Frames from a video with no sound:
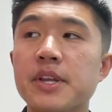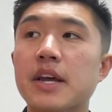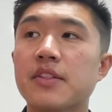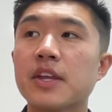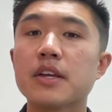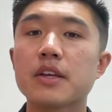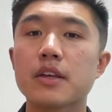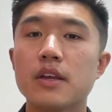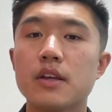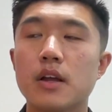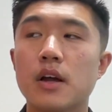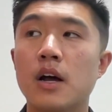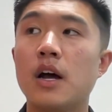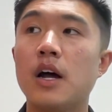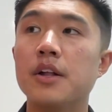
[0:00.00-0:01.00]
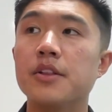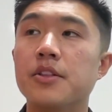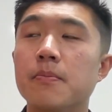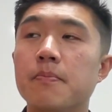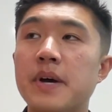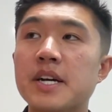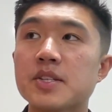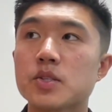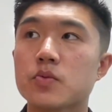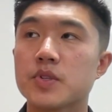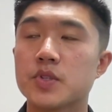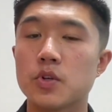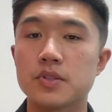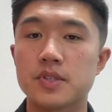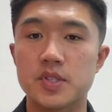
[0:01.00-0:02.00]
think the best
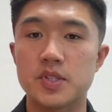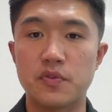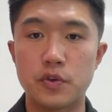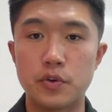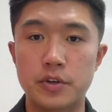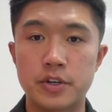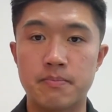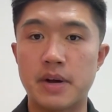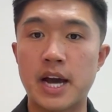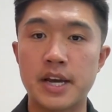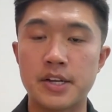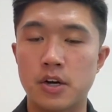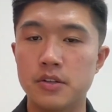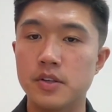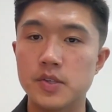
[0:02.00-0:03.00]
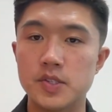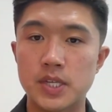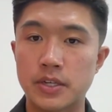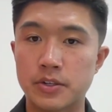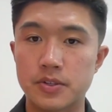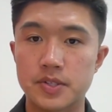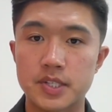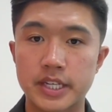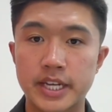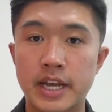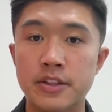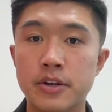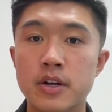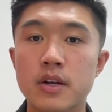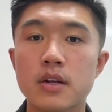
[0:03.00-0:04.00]
result is if you combine all those signals
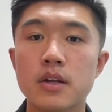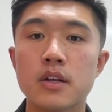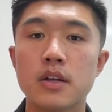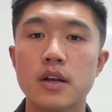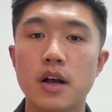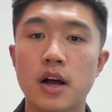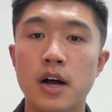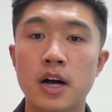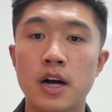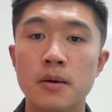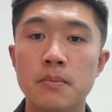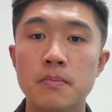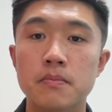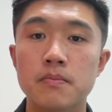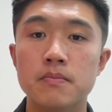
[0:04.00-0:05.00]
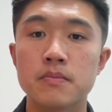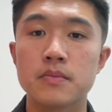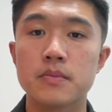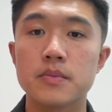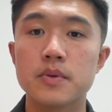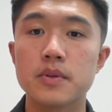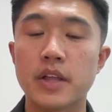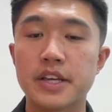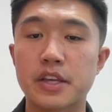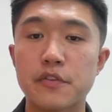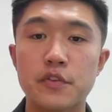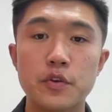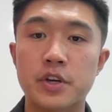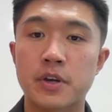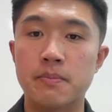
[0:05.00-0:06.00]
together. Um, like if
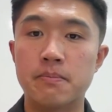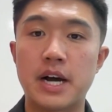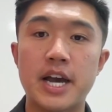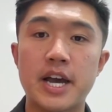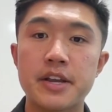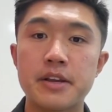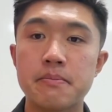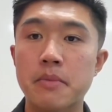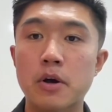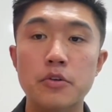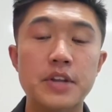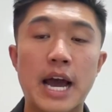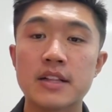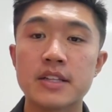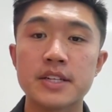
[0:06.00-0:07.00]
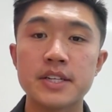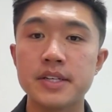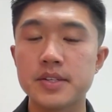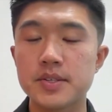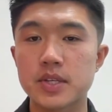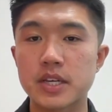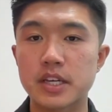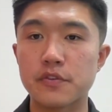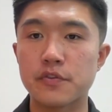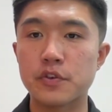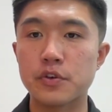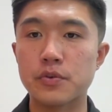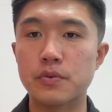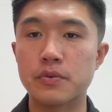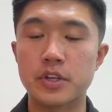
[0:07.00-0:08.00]
you combine modalities, like if
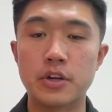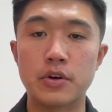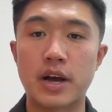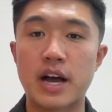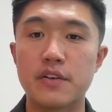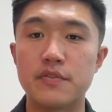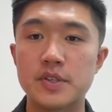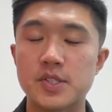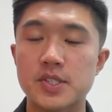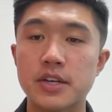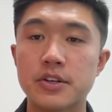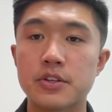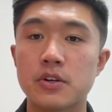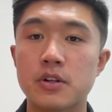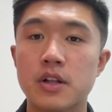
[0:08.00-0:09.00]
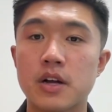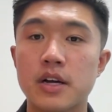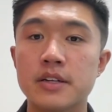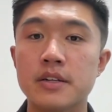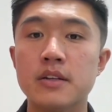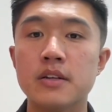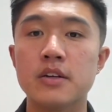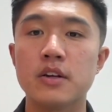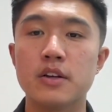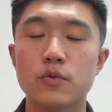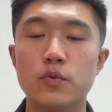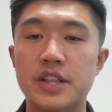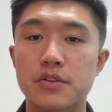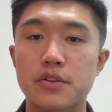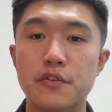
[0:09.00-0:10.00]
you have a signal on
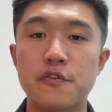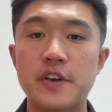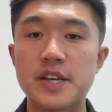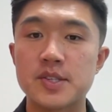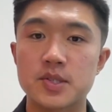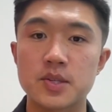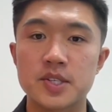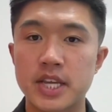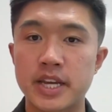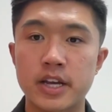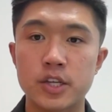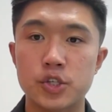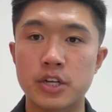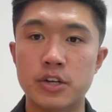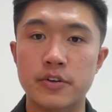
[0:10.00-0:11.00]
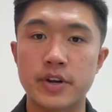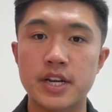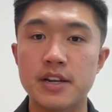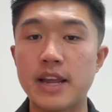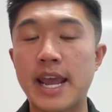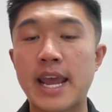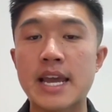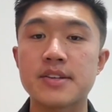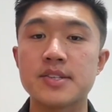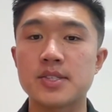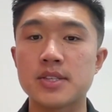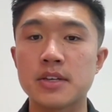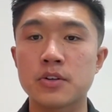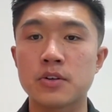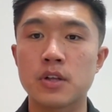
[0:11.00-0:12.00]
whether the face looks AI generated and a
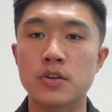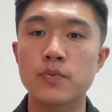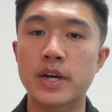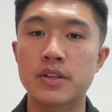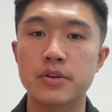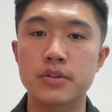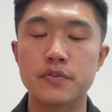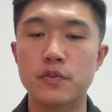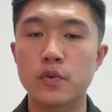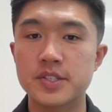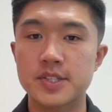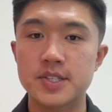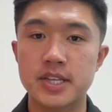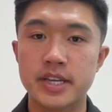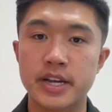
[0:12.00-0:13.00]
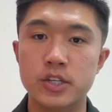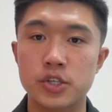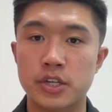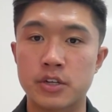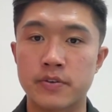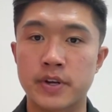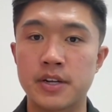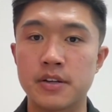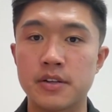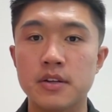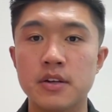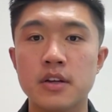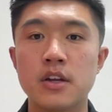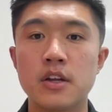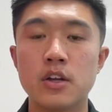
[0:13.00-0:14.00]
signal on whether the voice is AI generated,
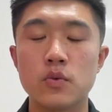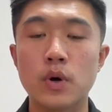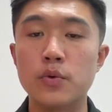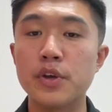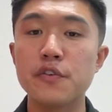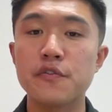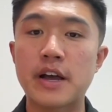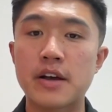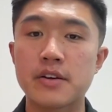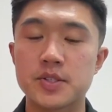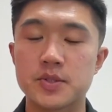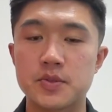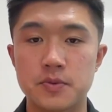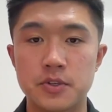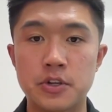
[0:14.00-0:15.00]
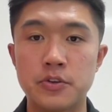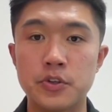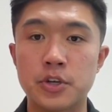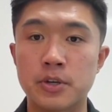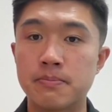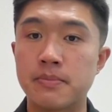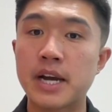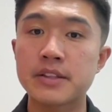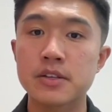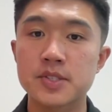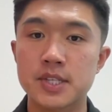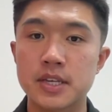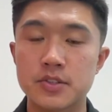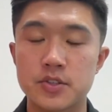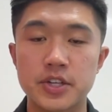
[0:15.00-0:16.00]
what we found is, you combine those
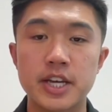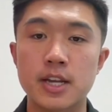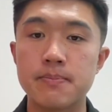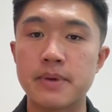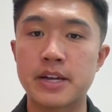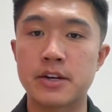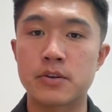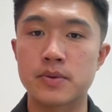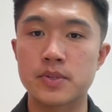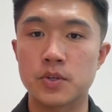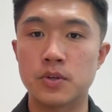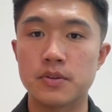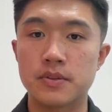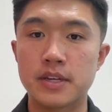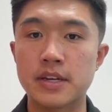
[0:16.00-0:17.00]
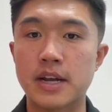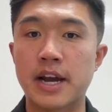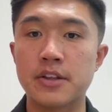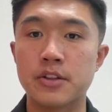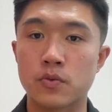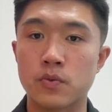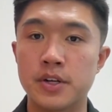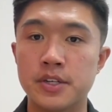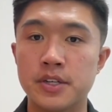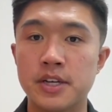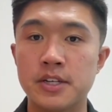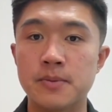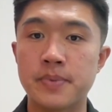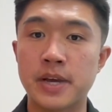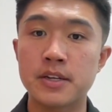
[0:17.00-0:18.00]
things, you get a better result than either one
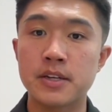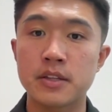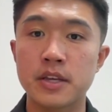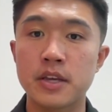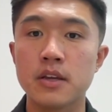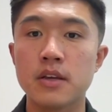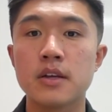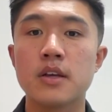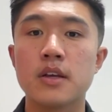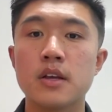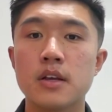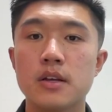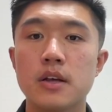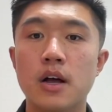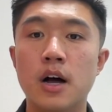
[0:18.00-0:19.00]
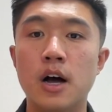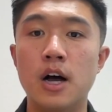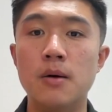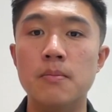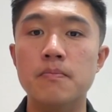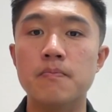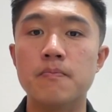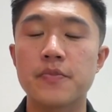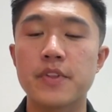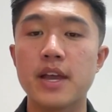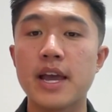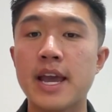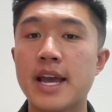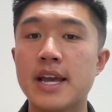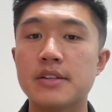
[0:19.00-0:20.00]
independently. Um,
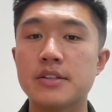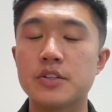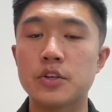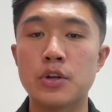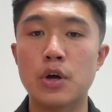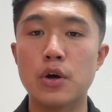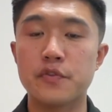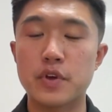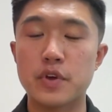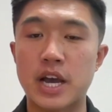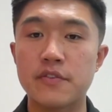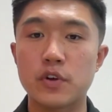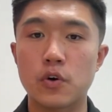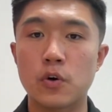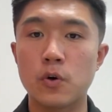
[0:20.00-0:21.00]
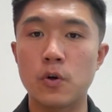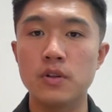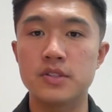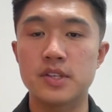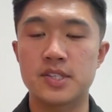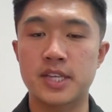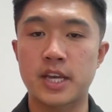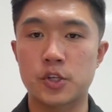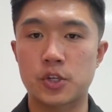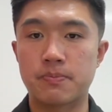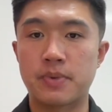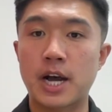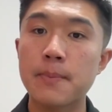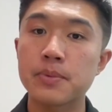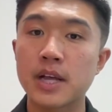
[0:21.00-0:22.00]
and if you have a whole detection
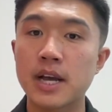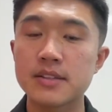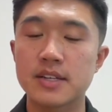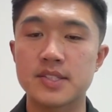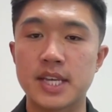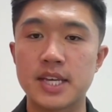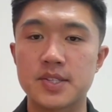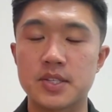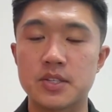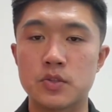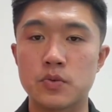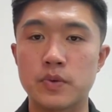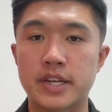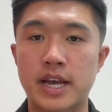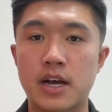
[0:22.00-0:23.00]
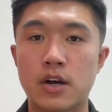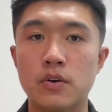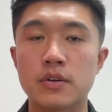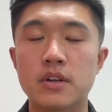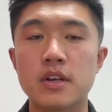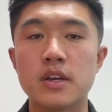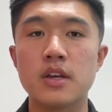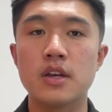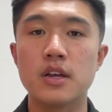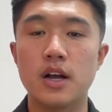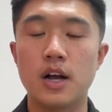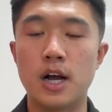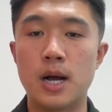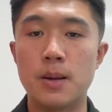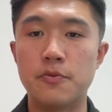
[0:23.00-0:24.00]
pipeline that takes into account,
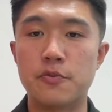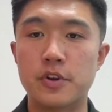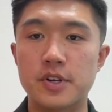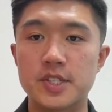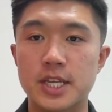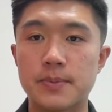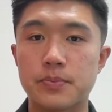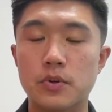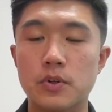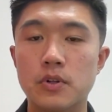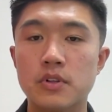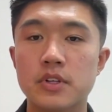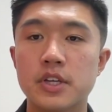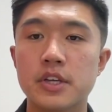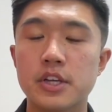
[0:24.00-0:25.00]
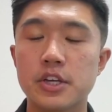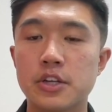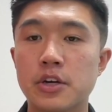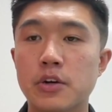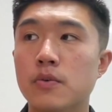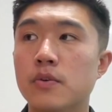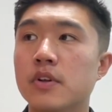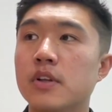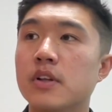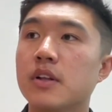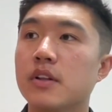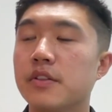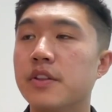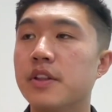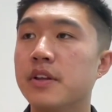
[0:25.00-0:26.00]
for example,
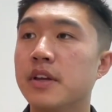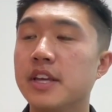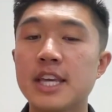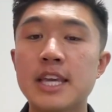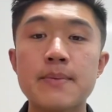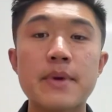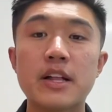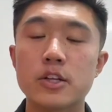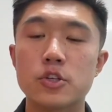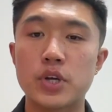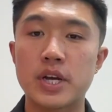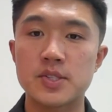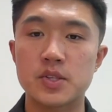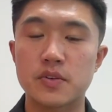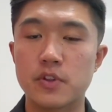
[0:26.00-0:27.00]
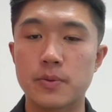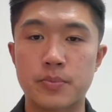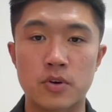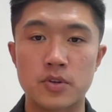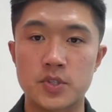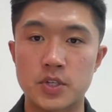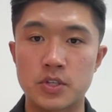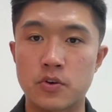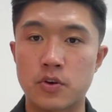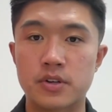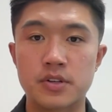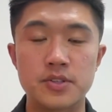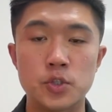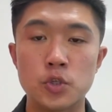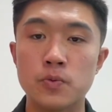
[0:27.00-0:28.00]
the email address of the person you're on
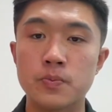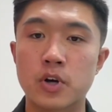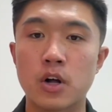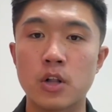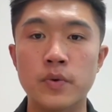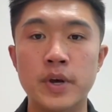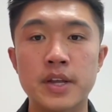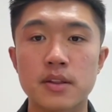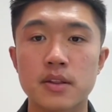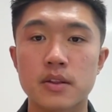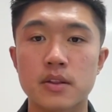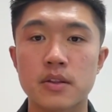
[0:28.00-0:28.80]
a Zoom call with,